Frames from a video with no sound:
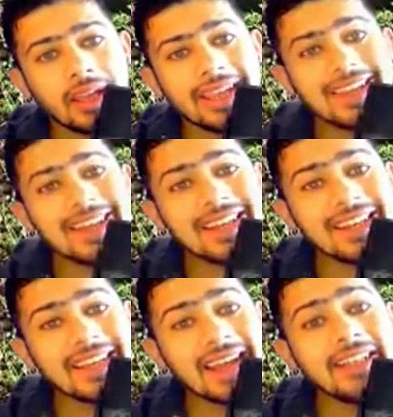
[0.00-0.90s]
in
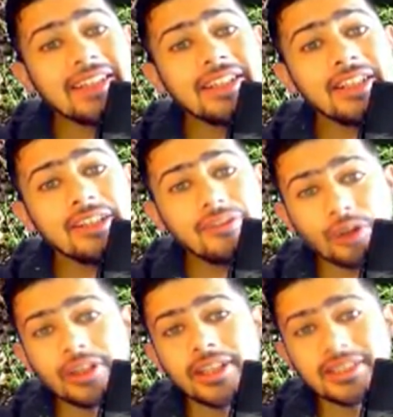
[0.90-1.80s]

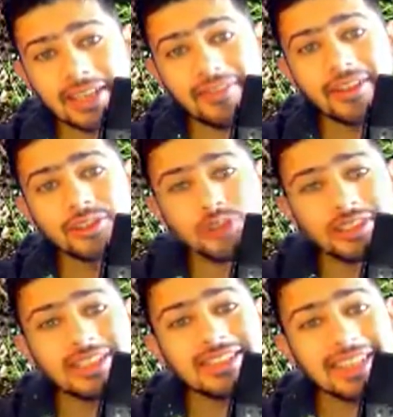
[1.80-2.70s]
1947 so
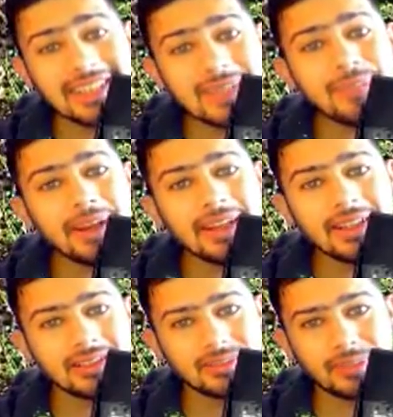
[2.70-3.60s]
since
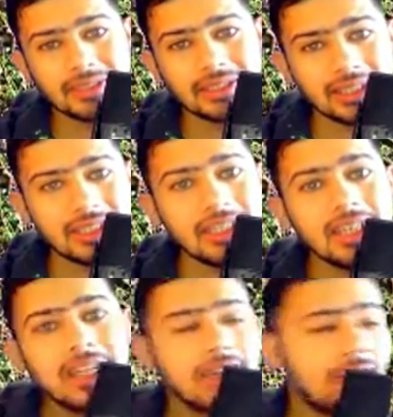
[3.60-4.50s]
independence basically
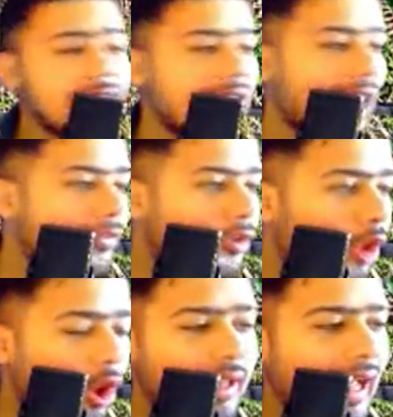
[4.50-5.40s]
we have
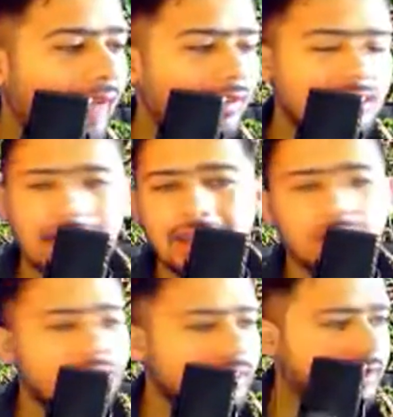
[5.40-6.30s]
not have a
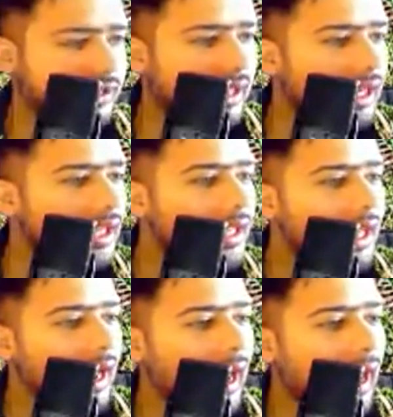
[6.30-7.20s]
sighting of a cheetah
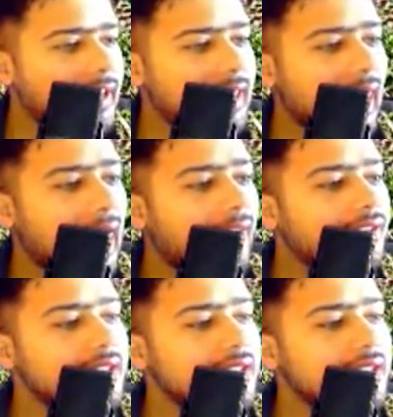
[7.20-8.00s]
and after